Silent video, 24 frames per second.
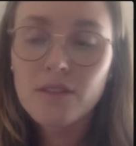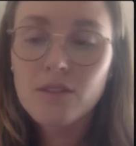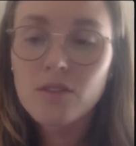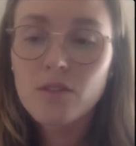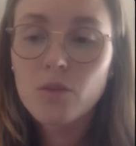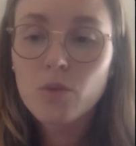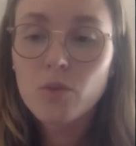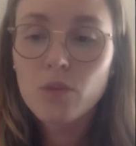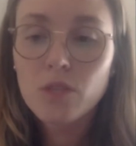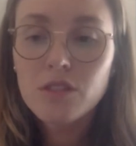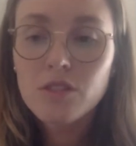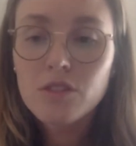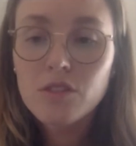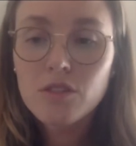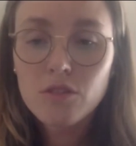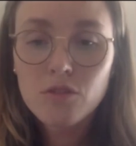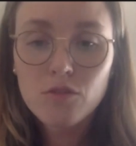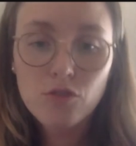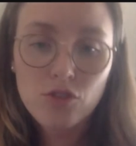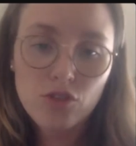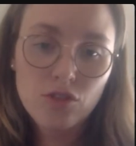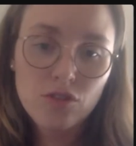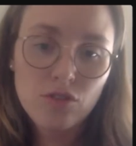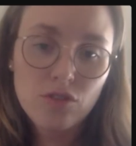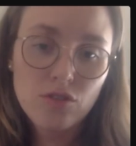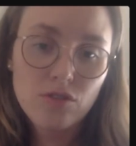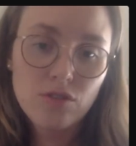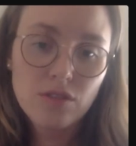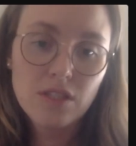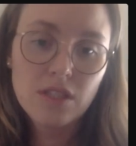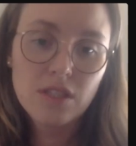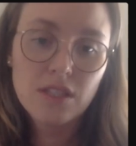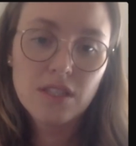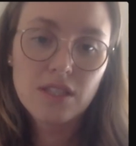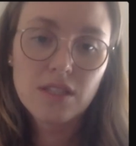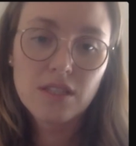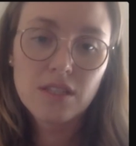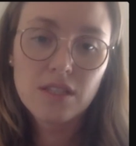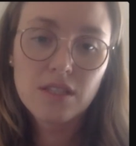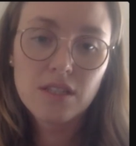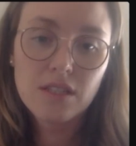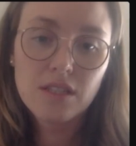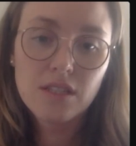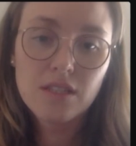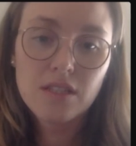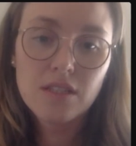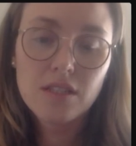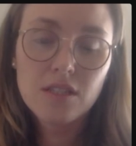So one solution to this
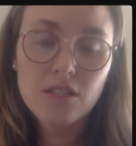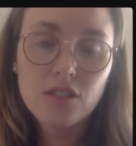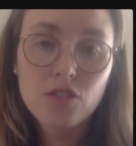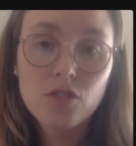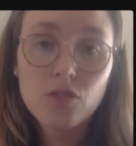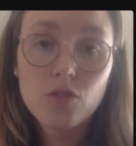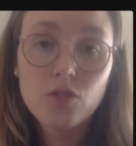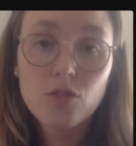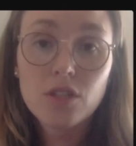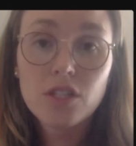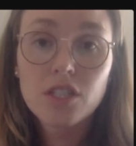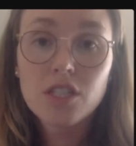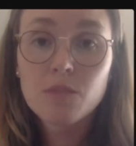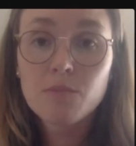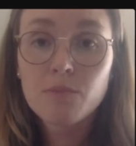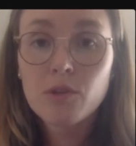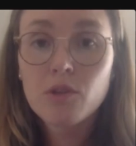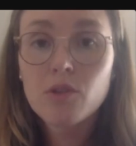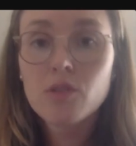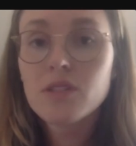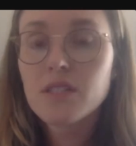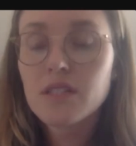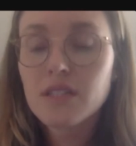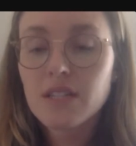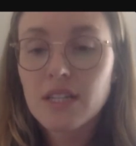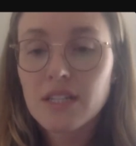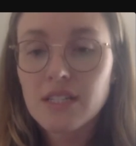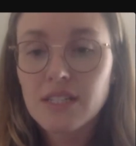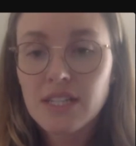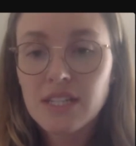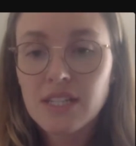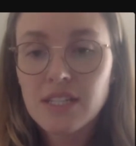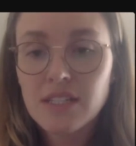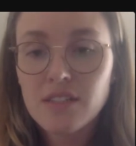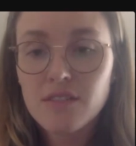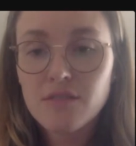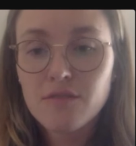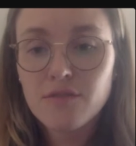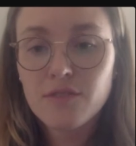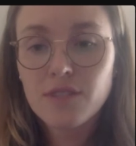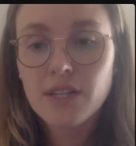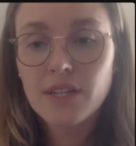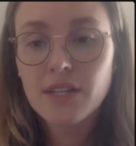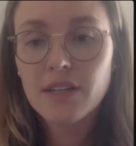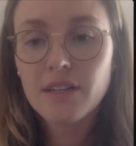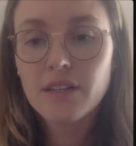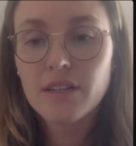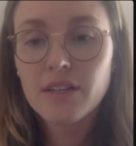is to expose an
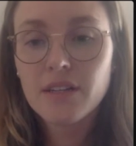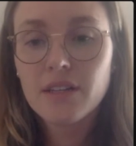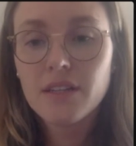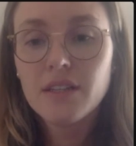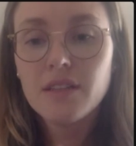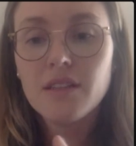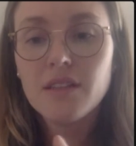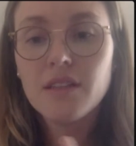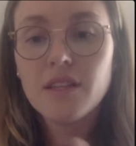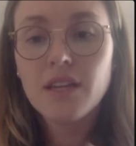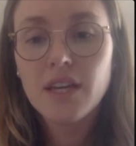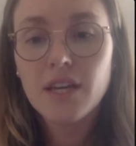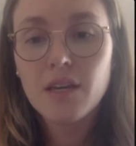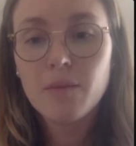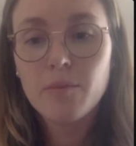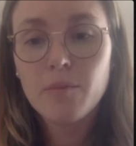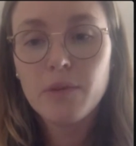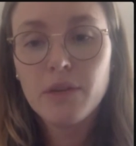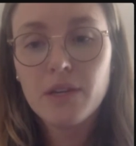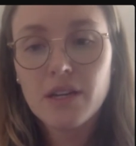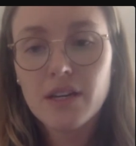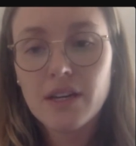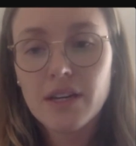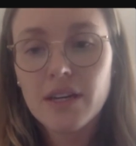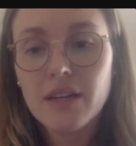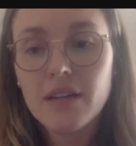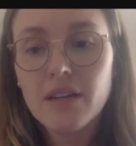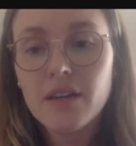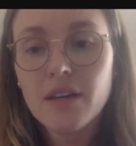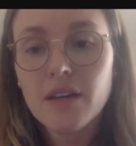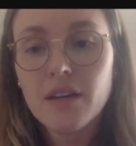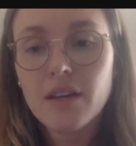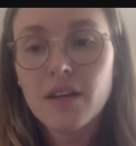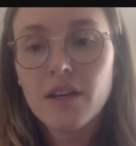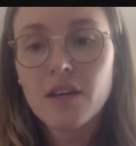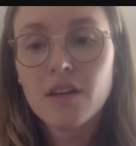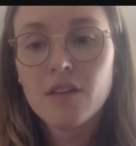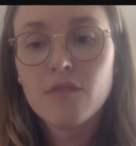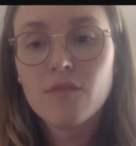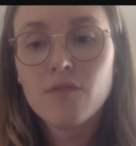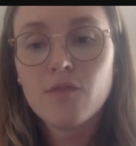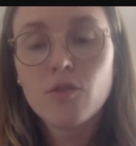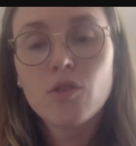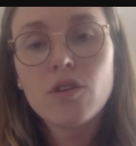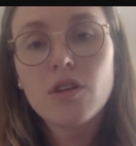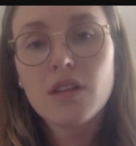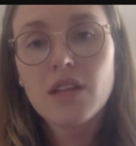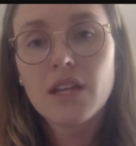identifier in the API
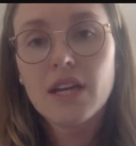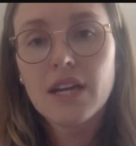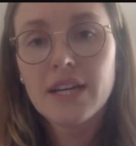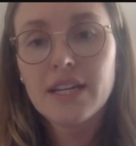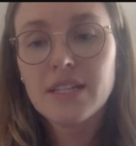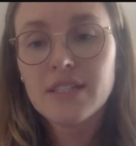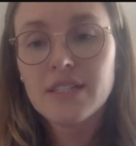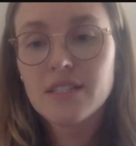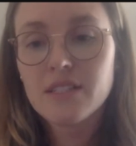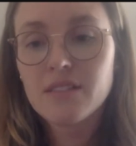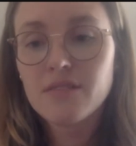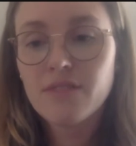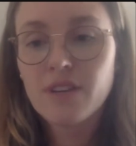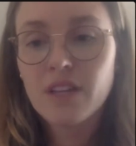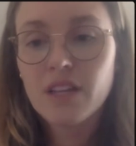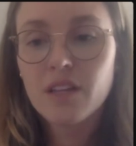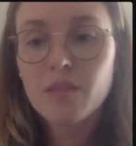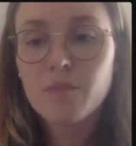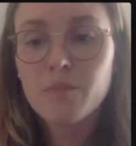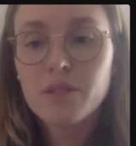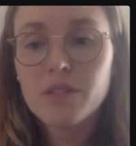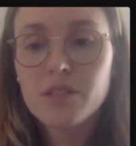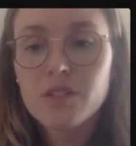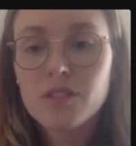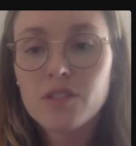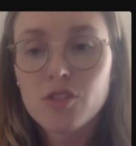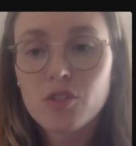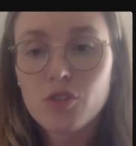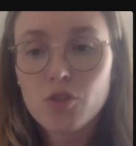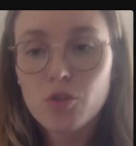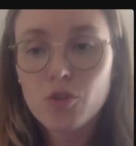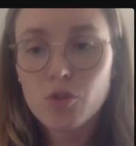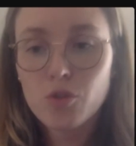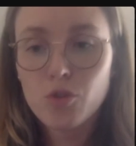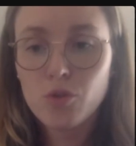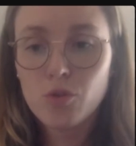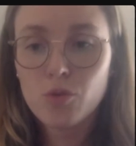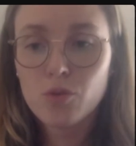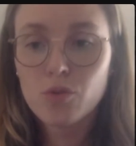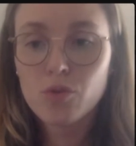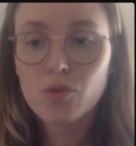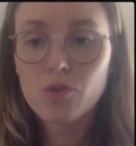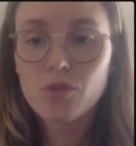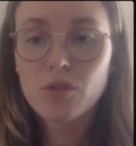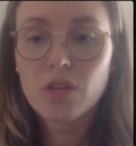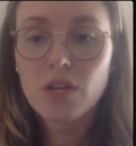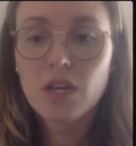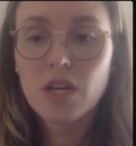for client developers to
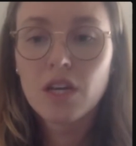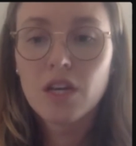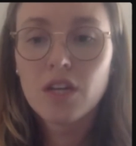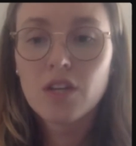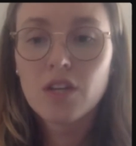use.